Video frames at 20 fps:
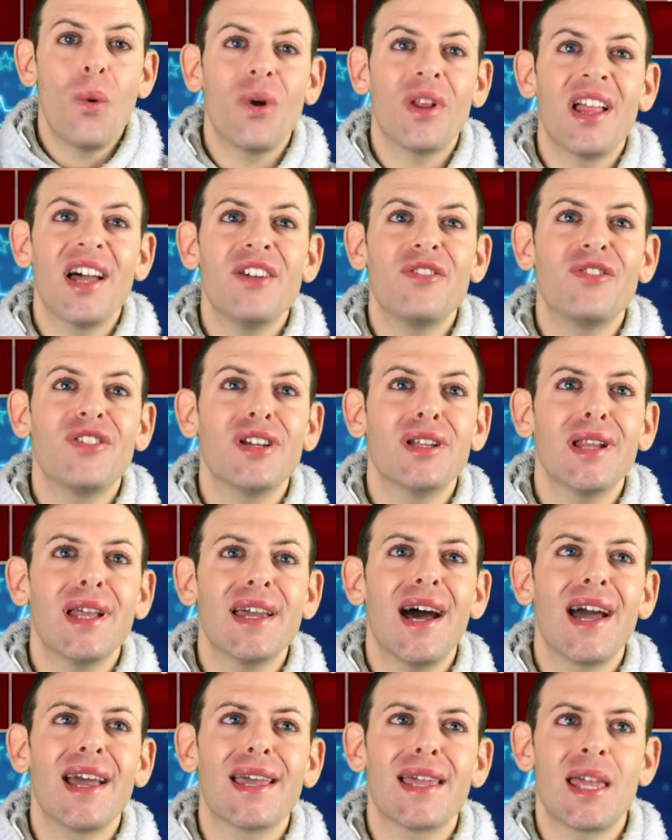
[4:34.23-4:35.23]
Well, I feel
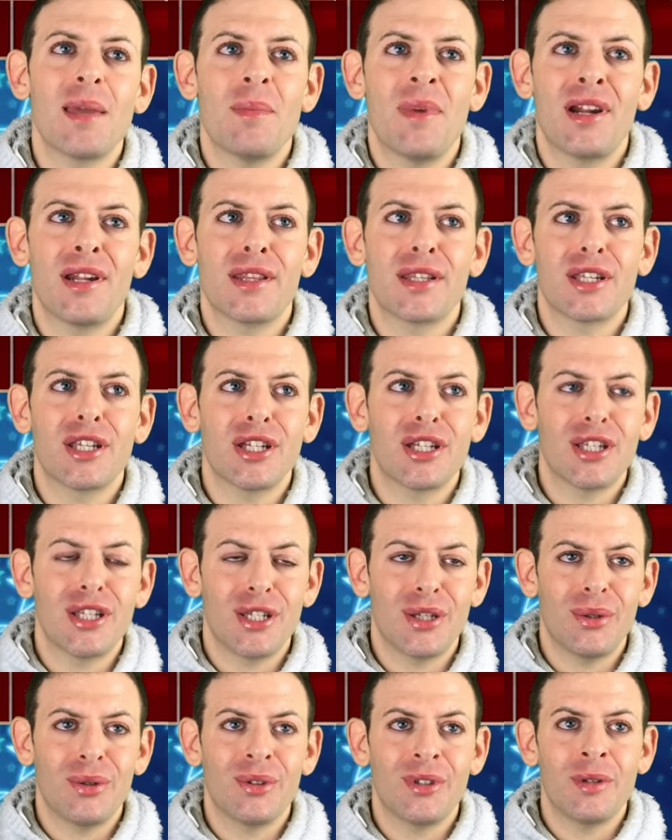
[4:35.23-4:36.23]
like I came out of the
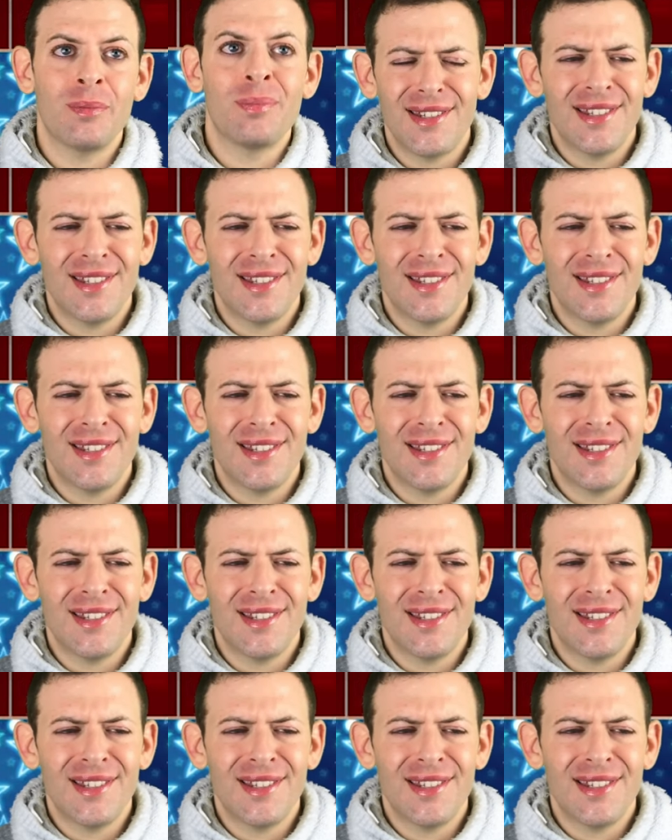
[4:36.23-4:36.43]
cocoon.